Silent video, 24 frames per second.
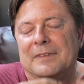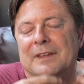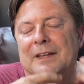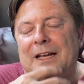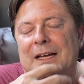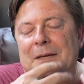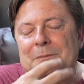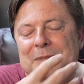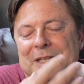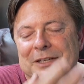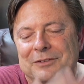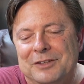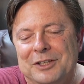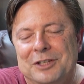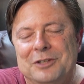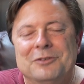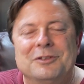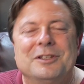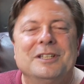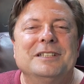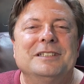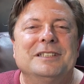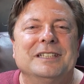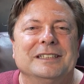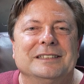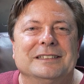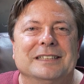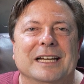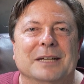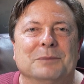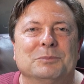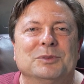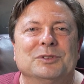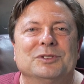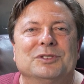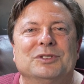I'm giving you these
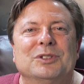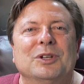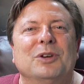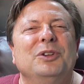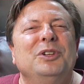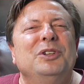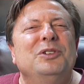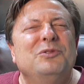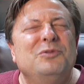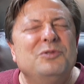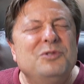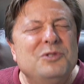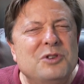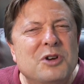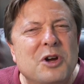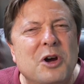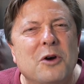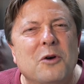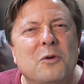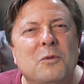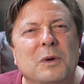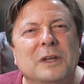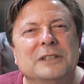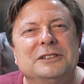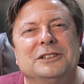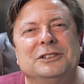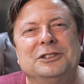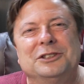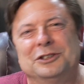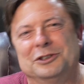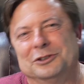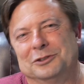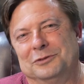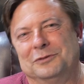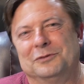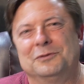examples so you know what to
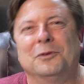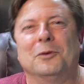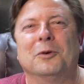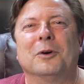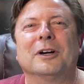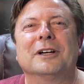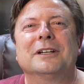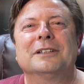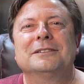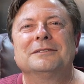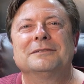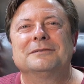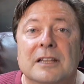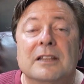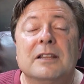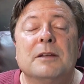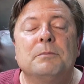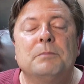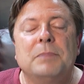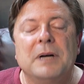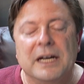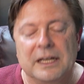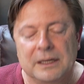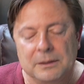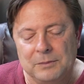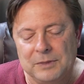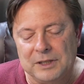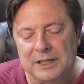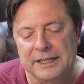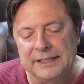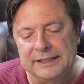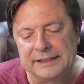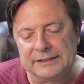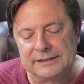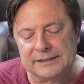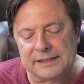shoot for. The bottom
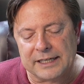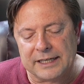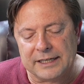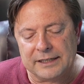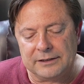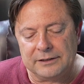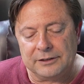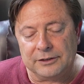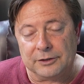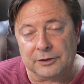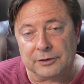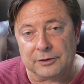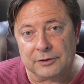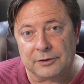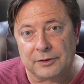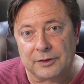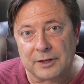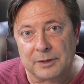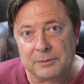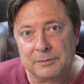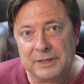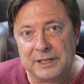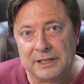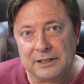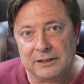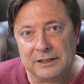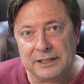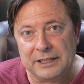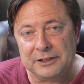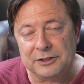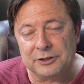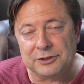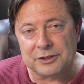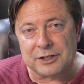line is that your thumbnail and your